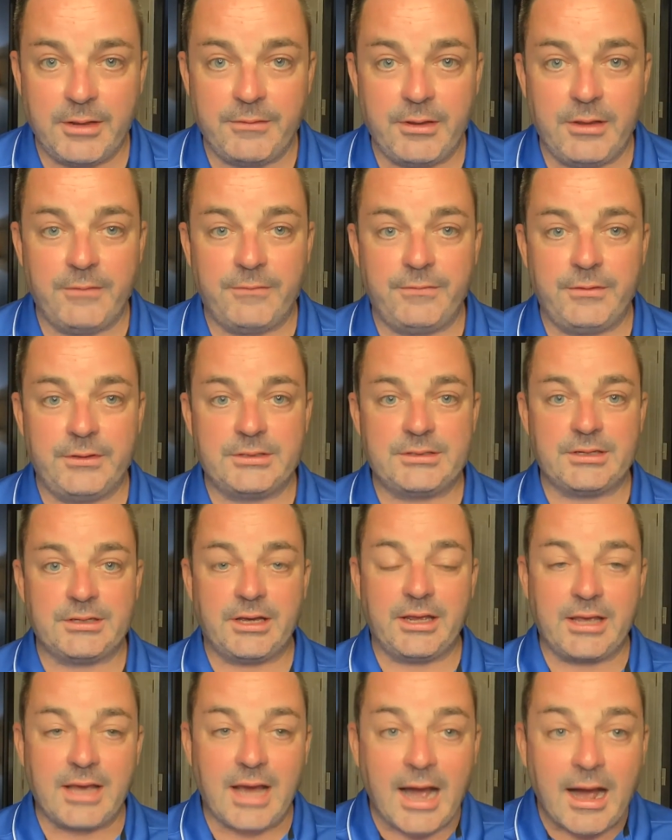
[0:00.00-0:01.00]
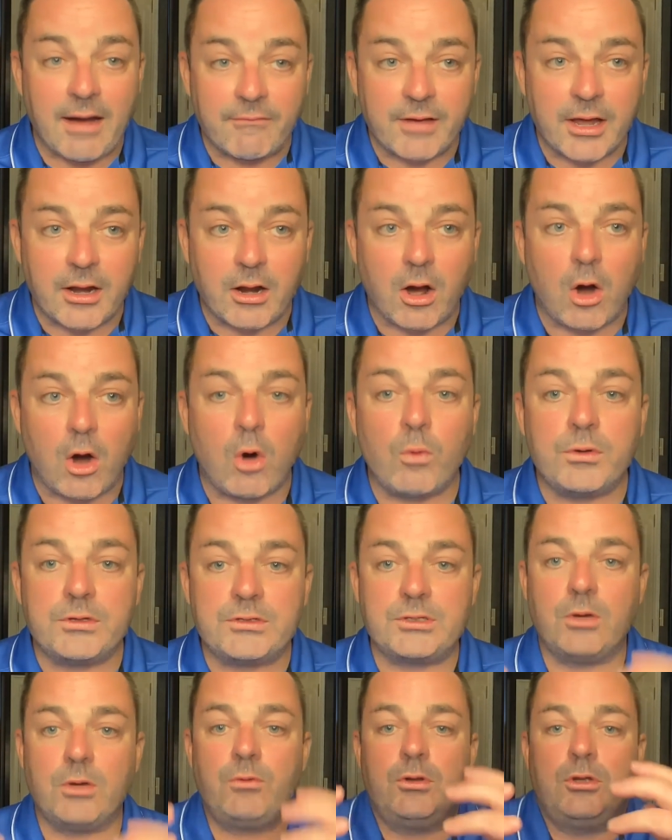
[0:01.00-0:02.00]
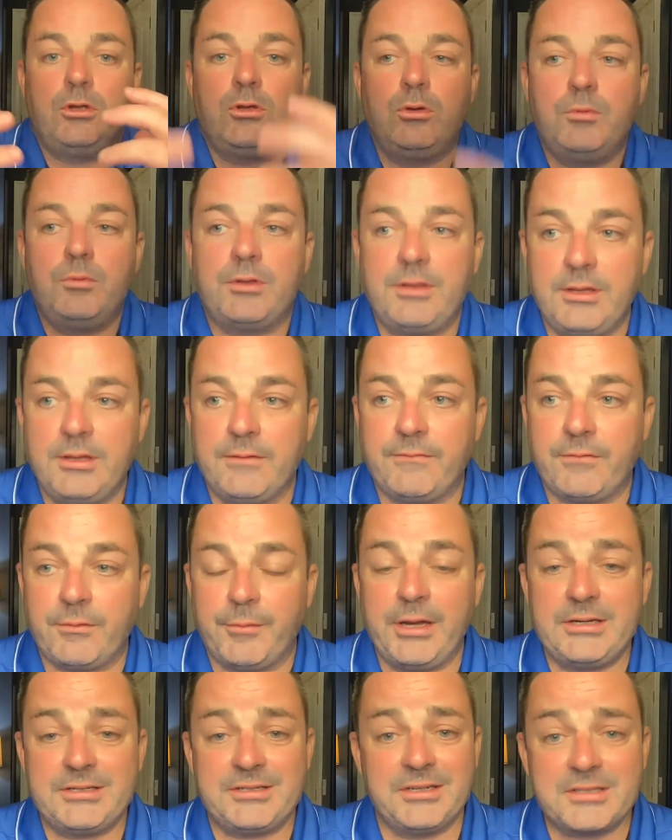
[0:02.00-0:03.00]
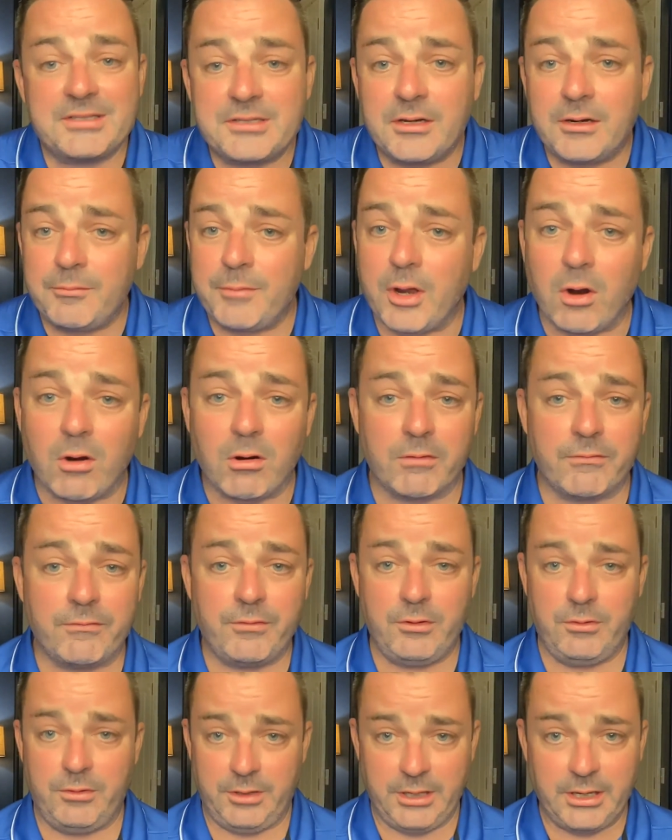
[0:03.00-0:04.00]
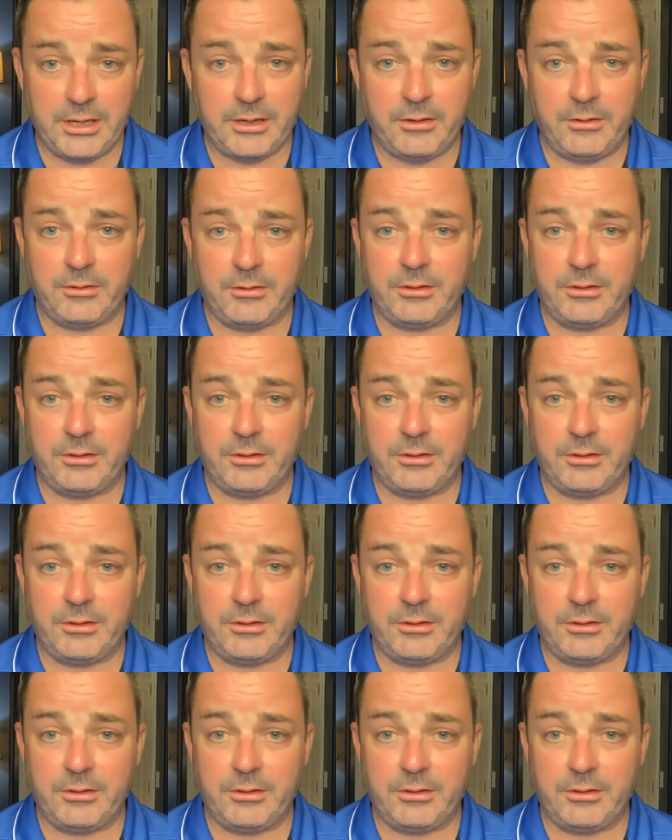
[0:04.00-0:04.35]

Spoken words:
If it's like, I've got to always go to you with the information, it's going to be hard for you to get